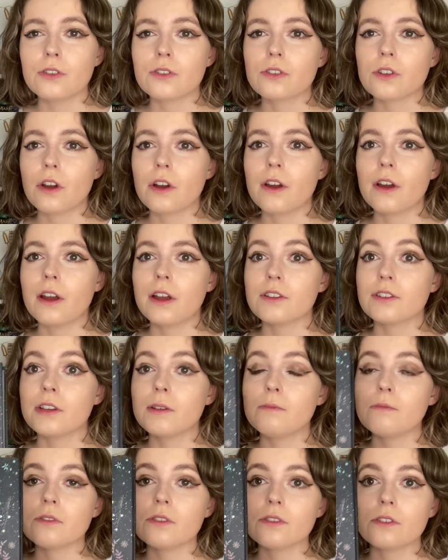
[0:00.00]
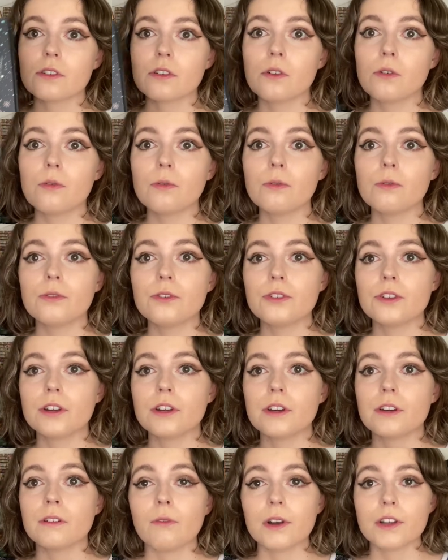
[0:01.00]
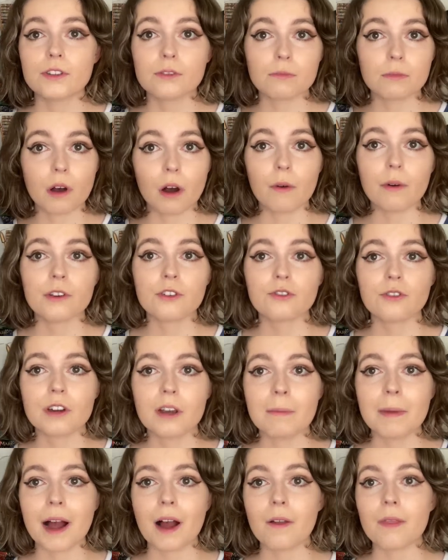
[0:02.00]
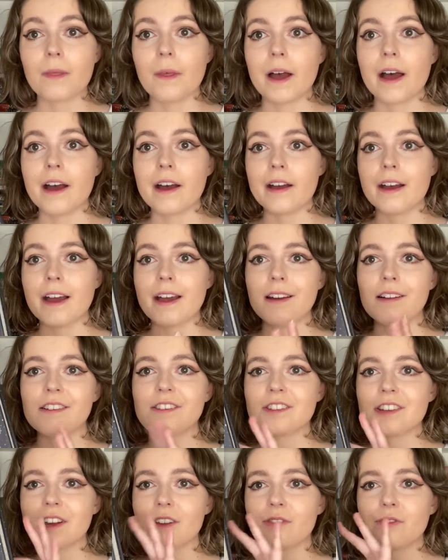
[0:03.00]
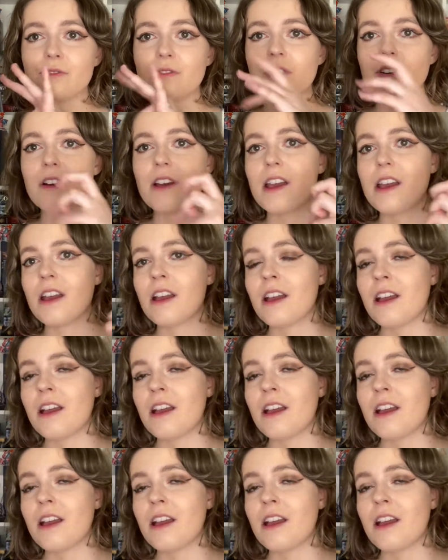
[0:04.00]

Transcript: So it seems cool to read some poetry about that and it sounds very